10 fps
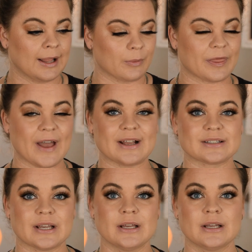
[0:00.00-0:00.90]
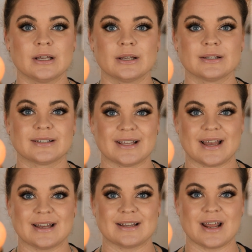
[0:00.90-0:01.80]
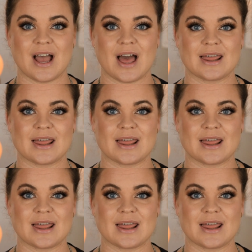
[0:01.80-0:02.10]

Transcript: With that said,